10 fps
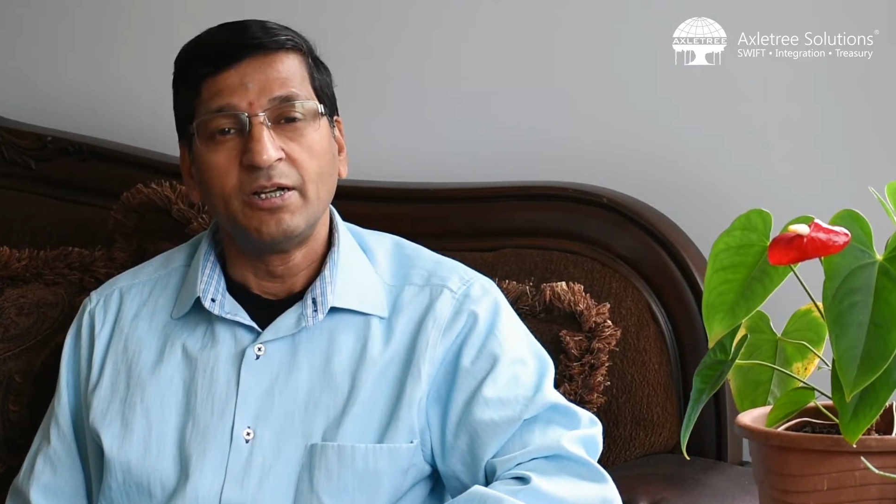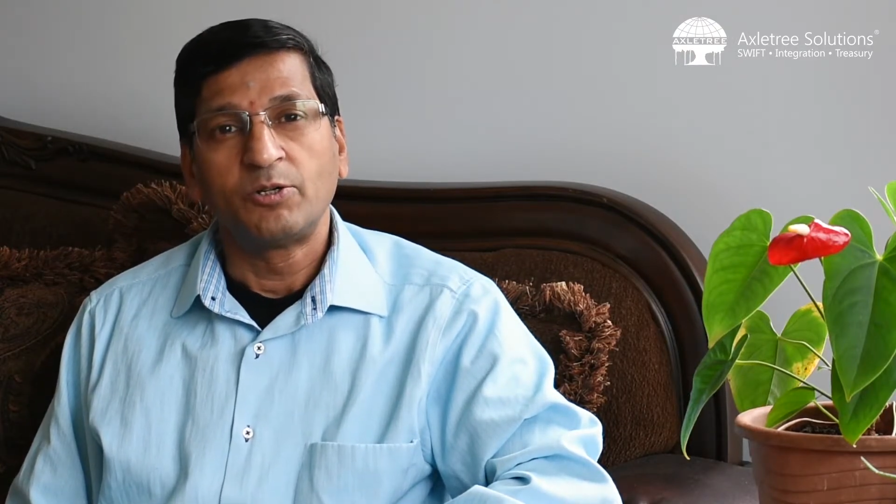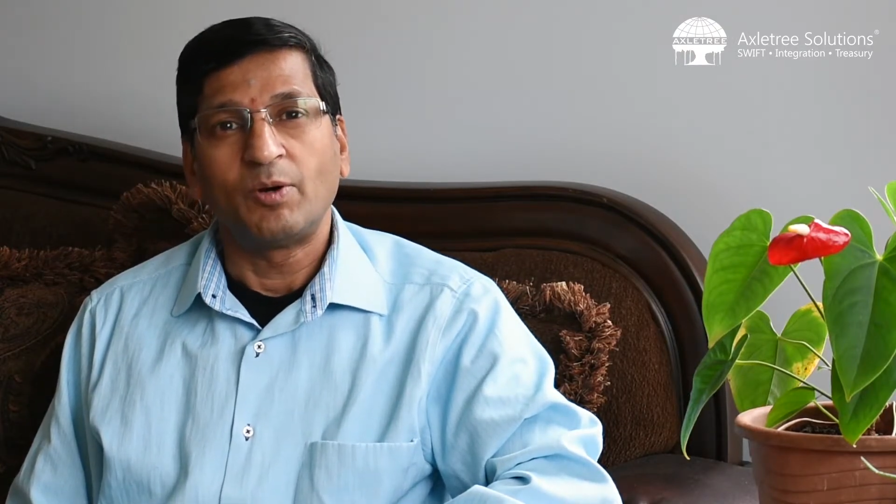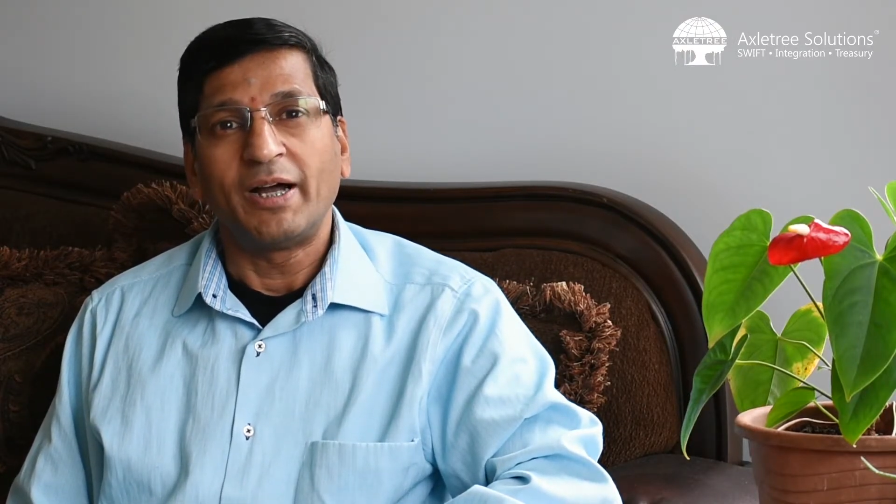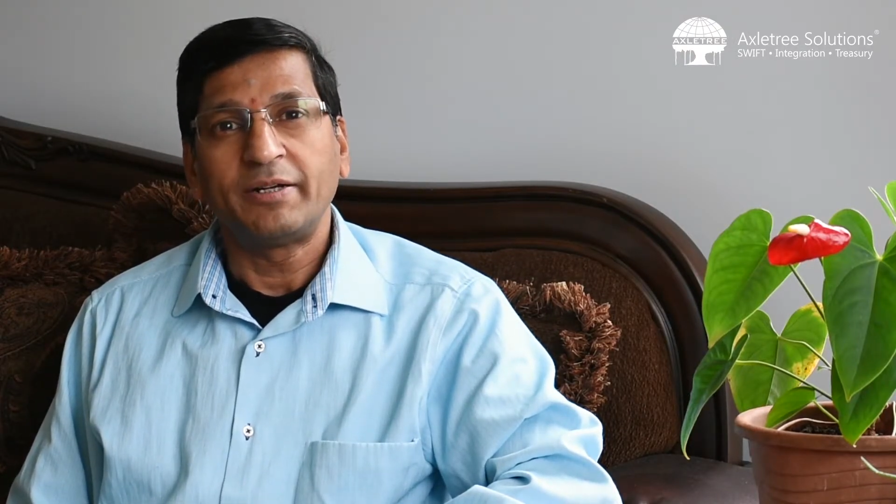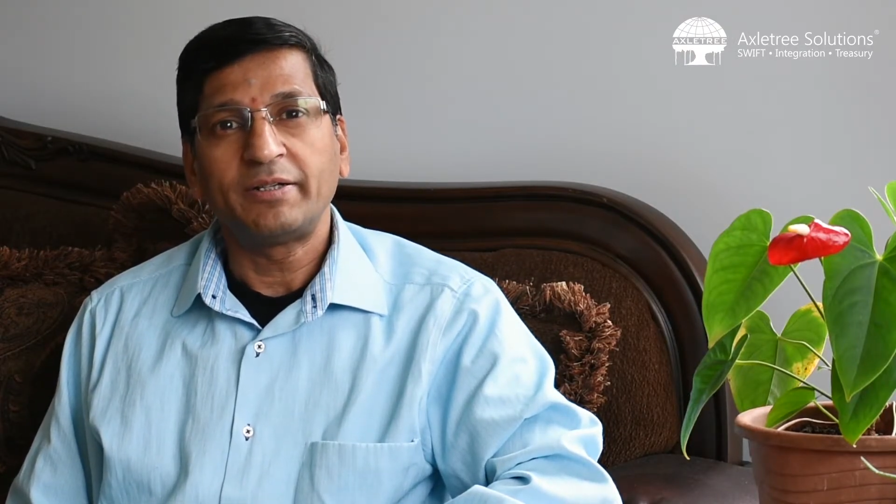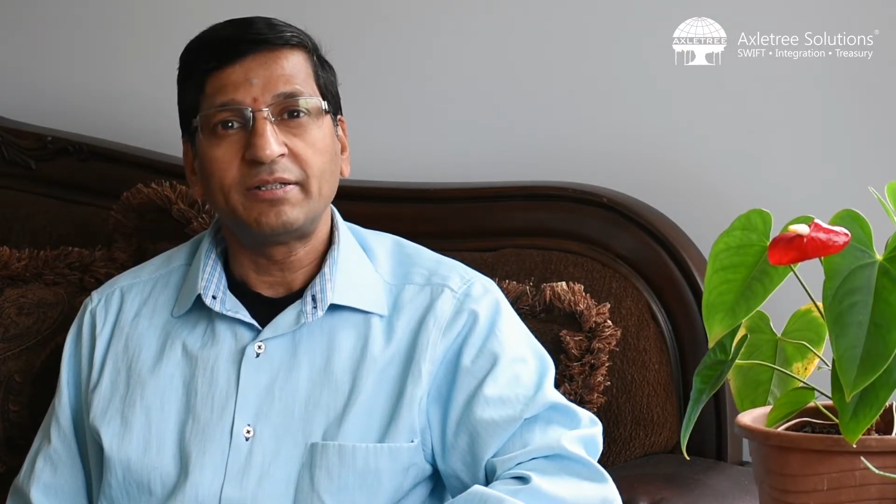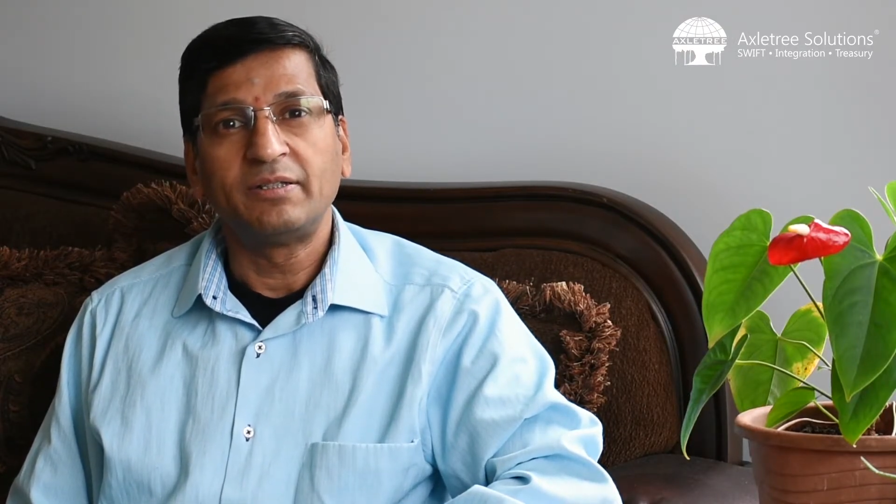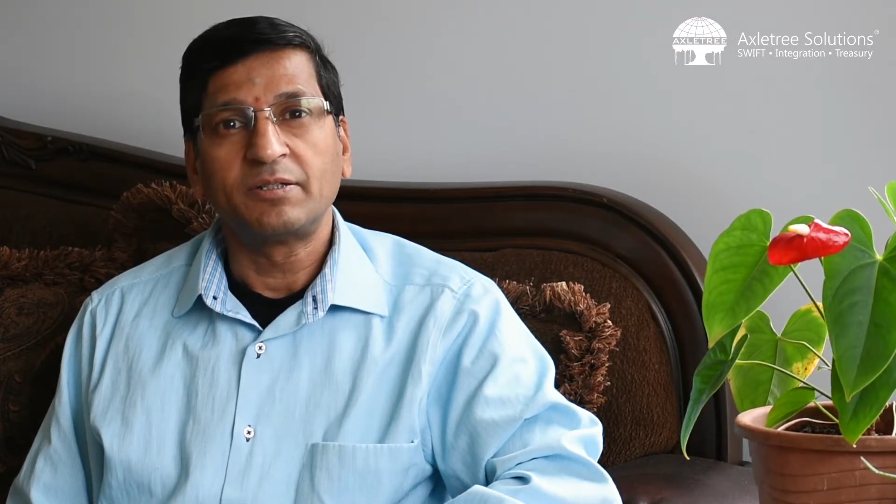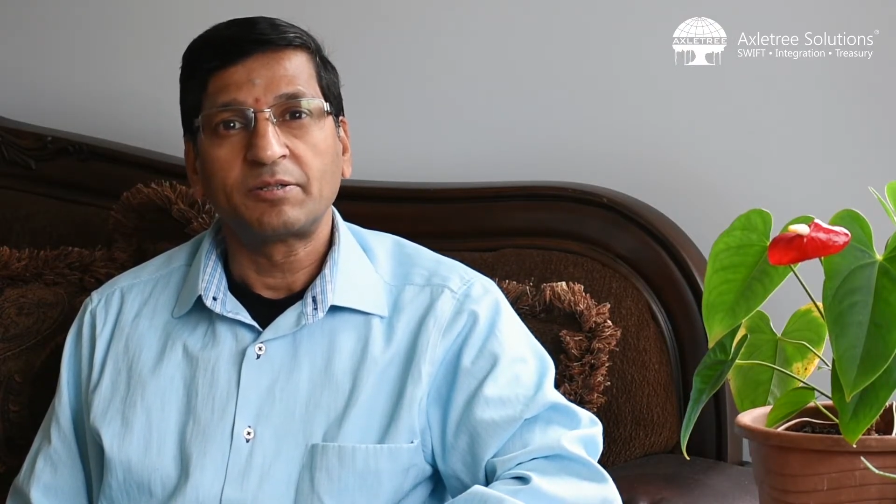To
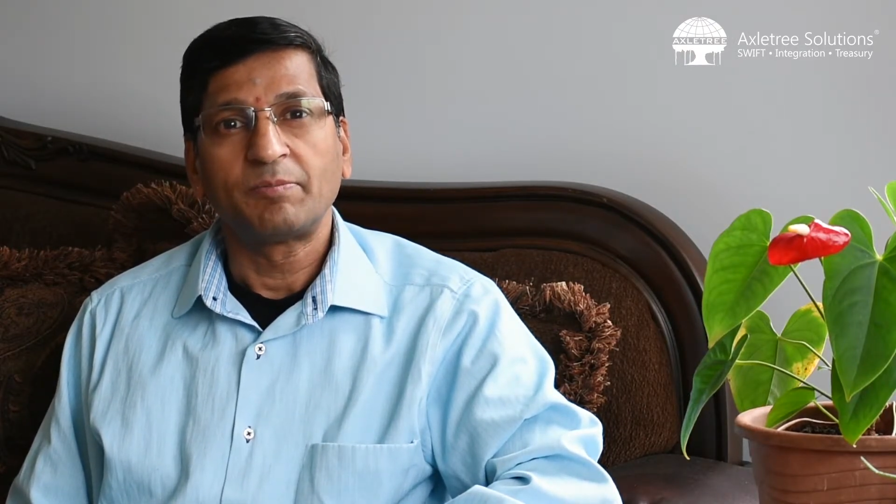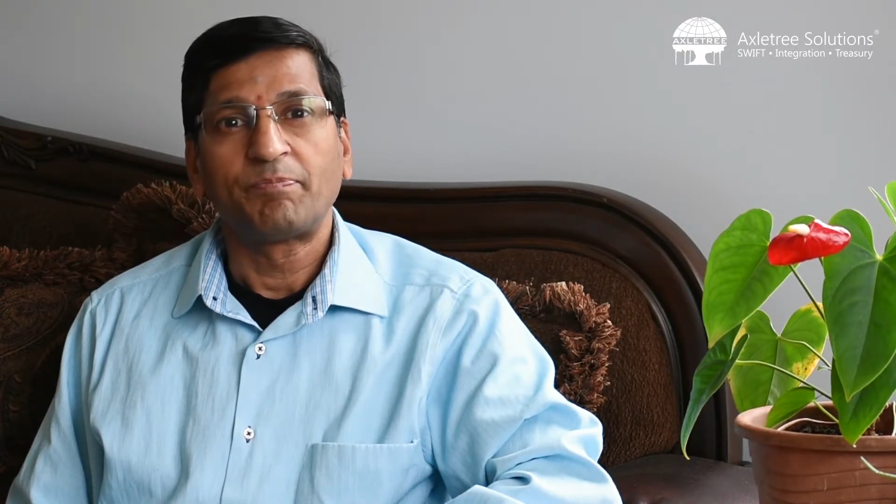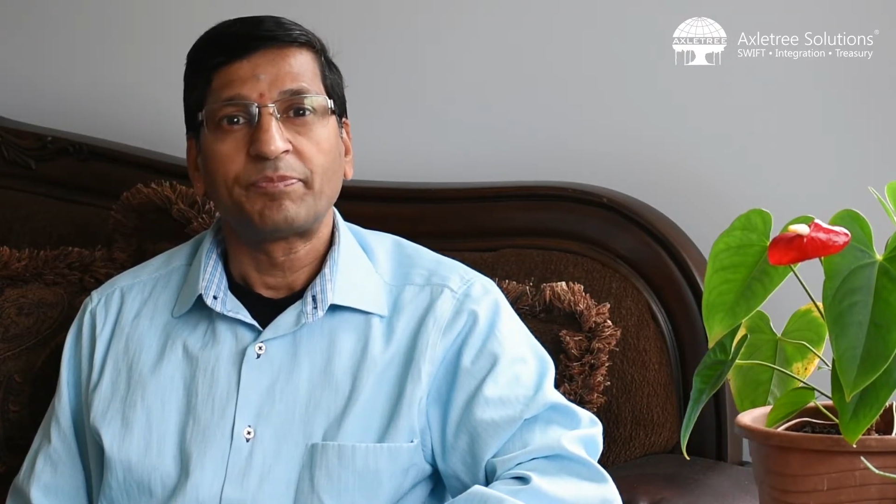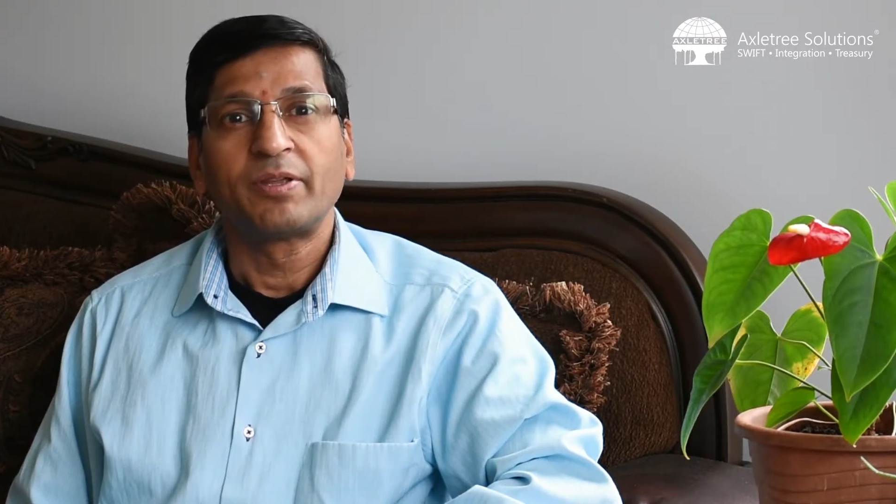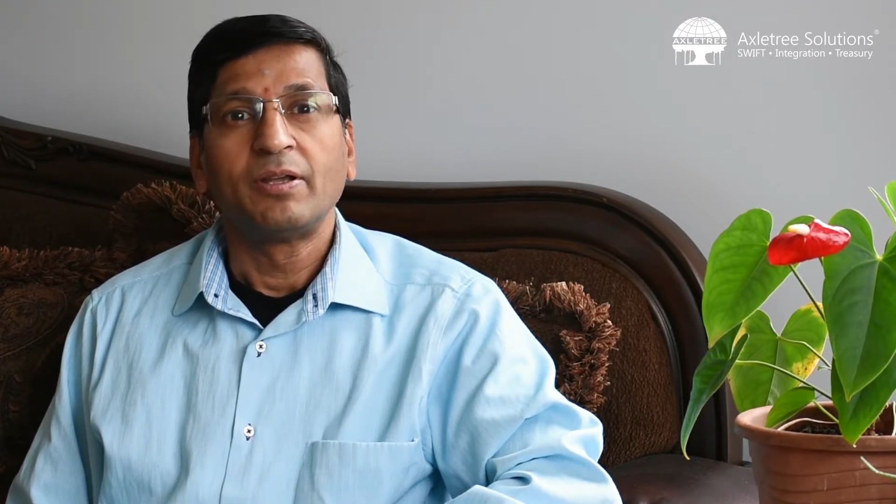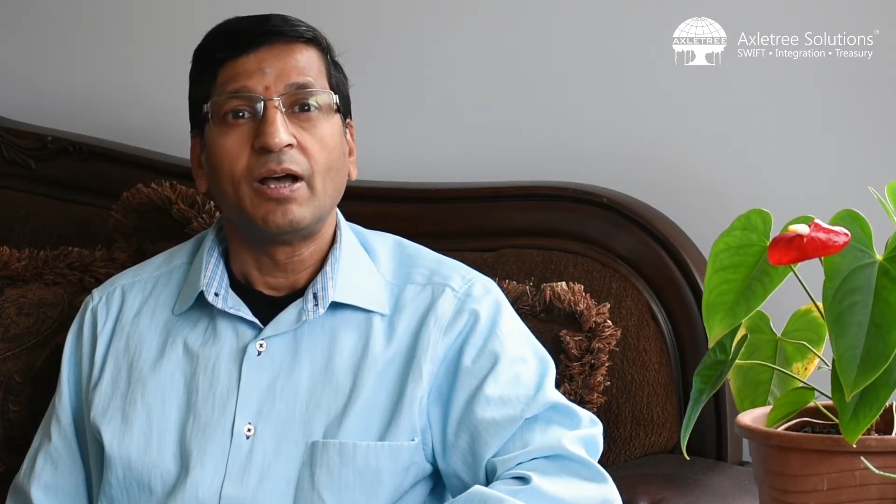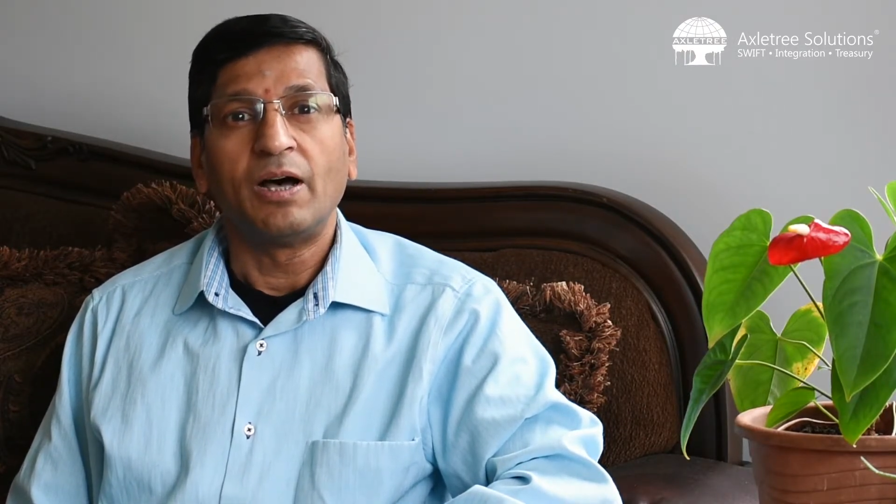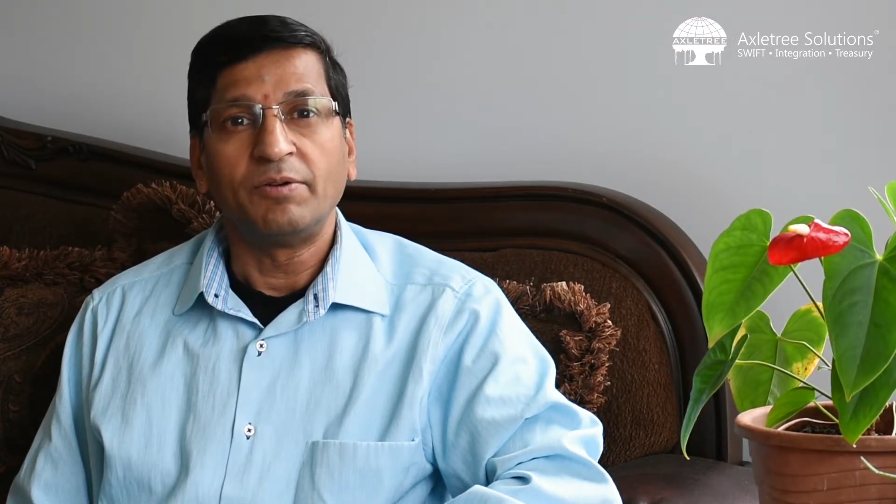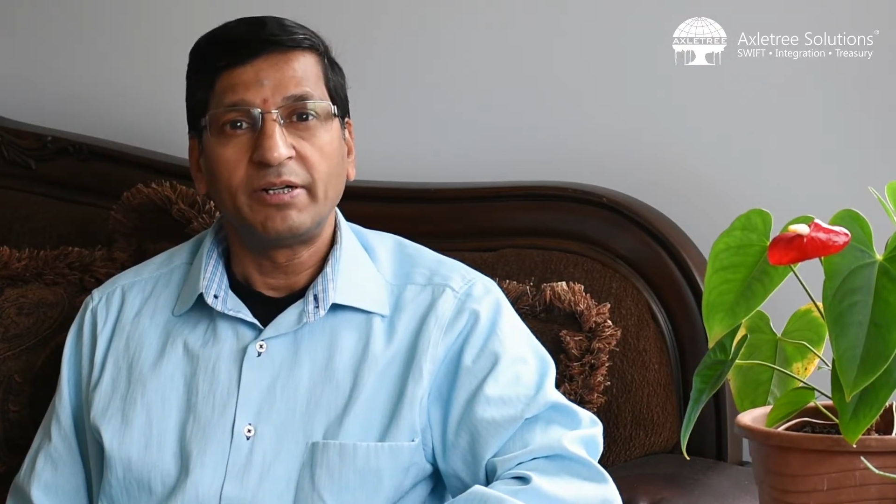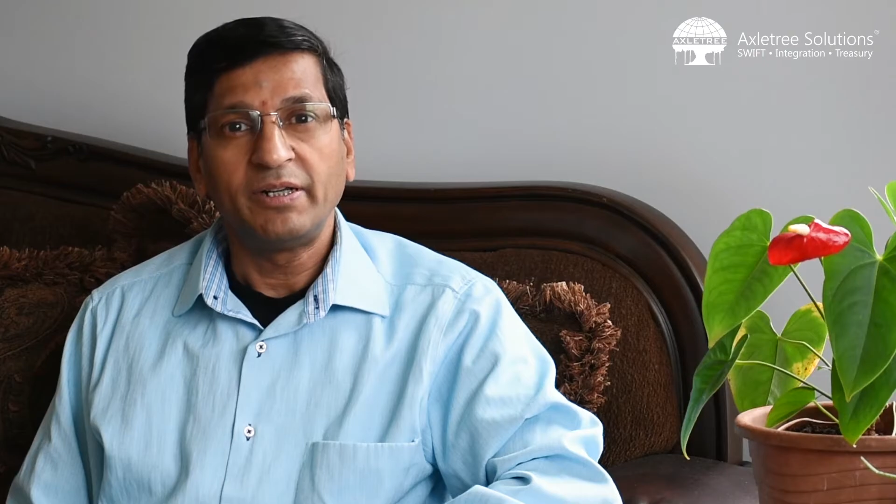address this,
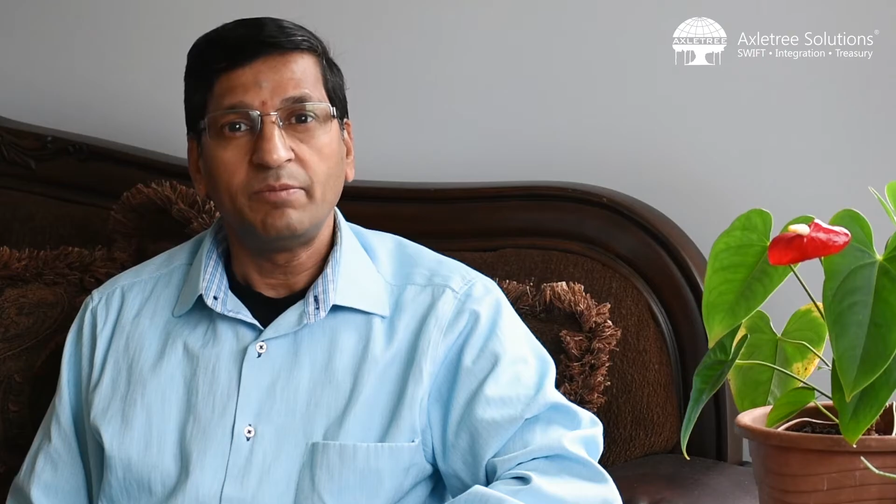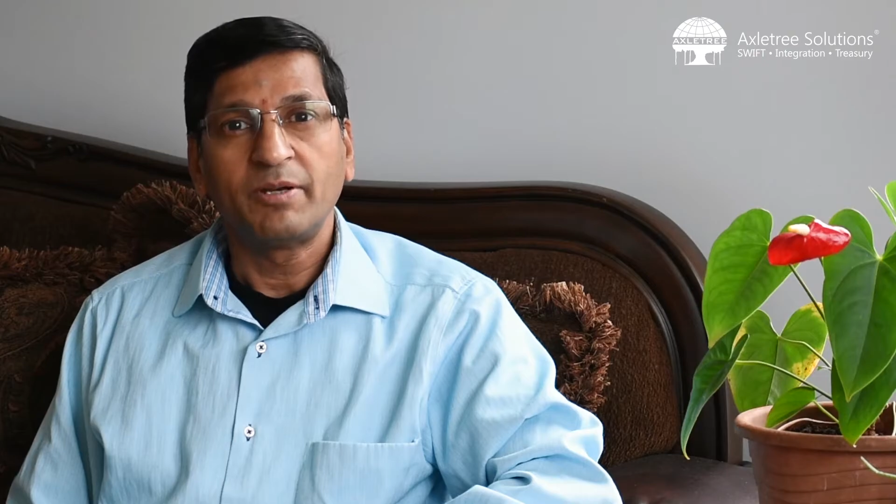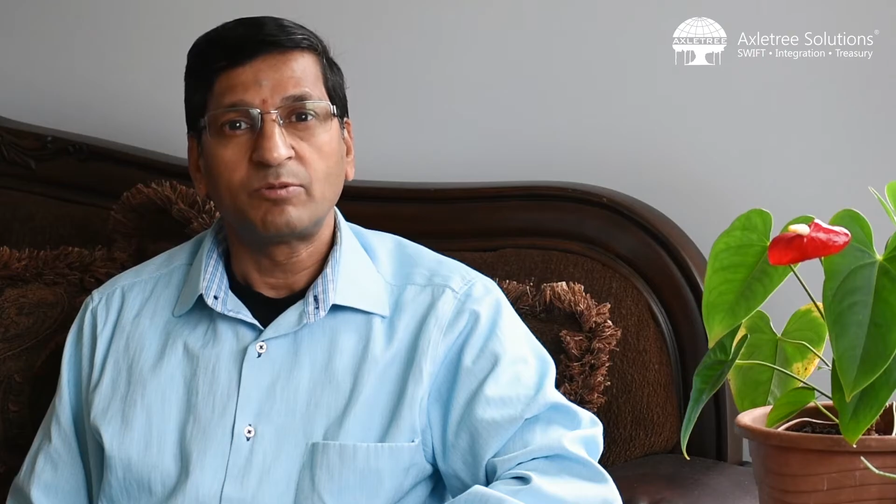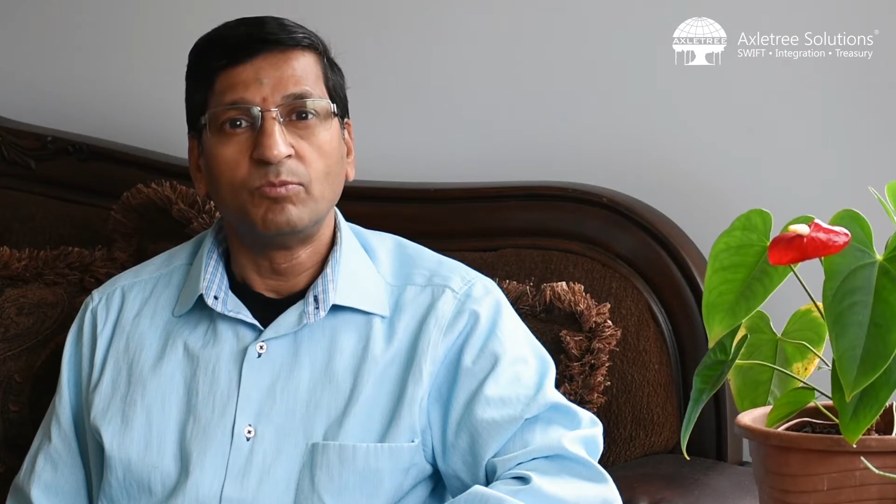our team has